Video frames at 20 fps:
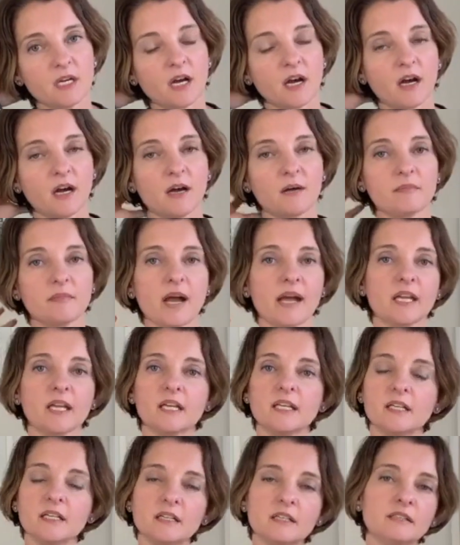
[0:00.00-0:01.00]
I
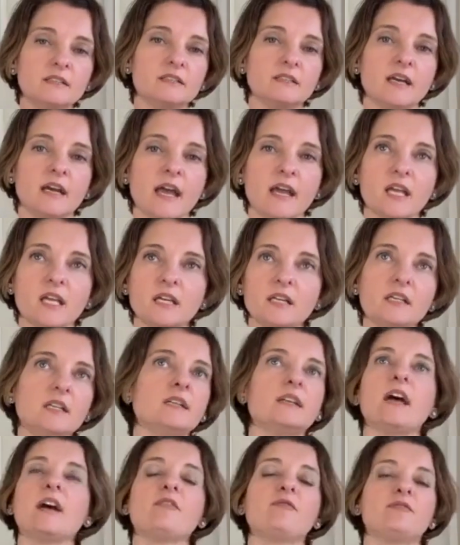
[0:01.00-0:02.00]

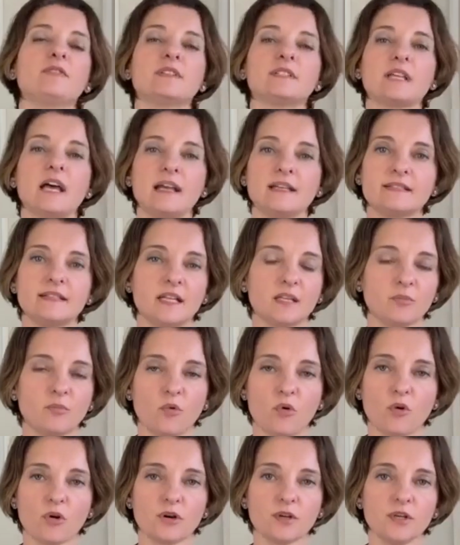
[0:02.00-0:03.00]
couldn't emphasize that
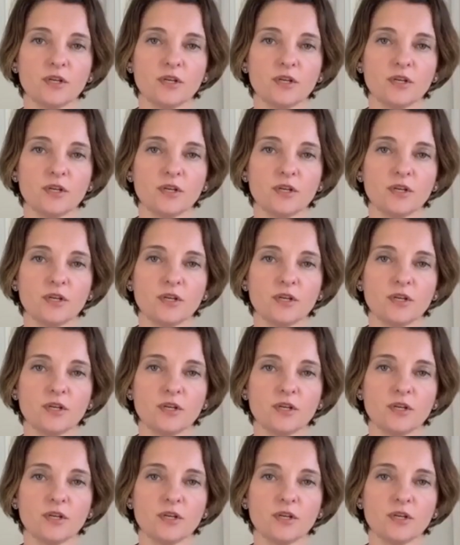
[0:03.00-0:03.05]
more.